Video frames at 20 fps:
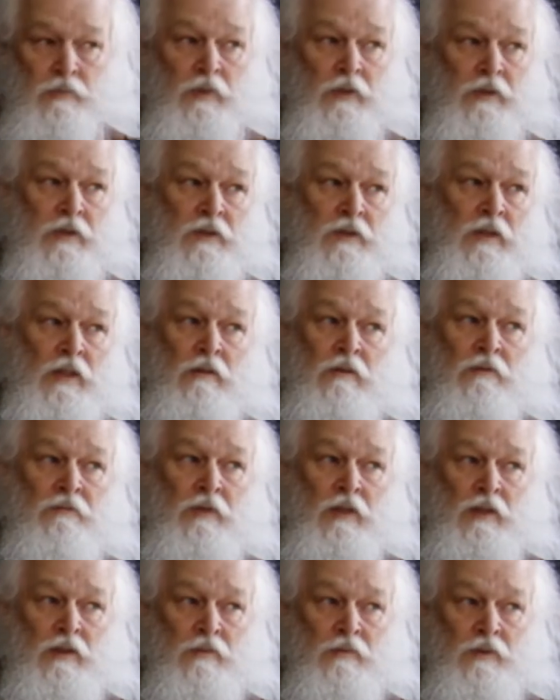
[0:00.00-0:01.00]
book is now
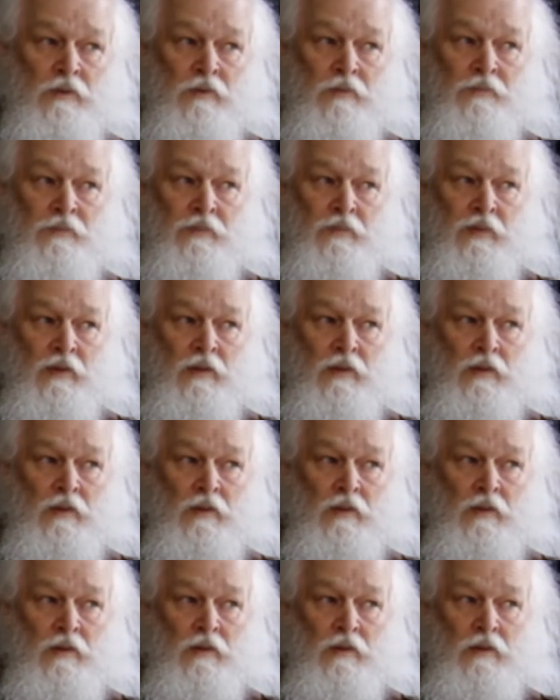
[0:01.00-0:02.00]
available.
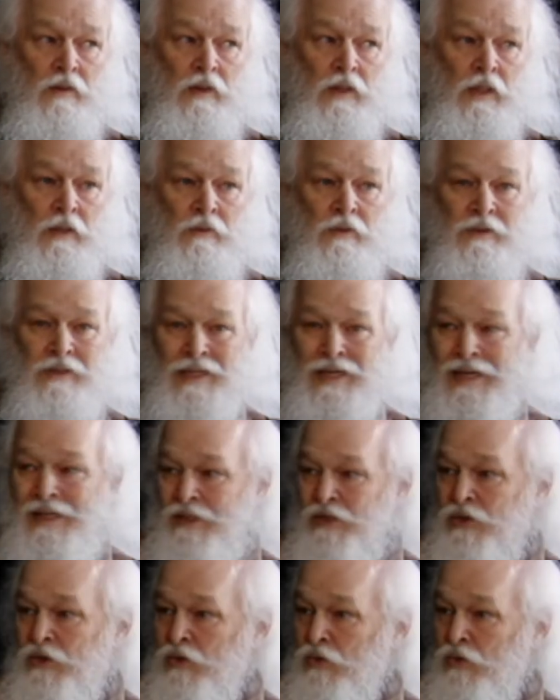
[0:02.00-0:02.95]
I was asked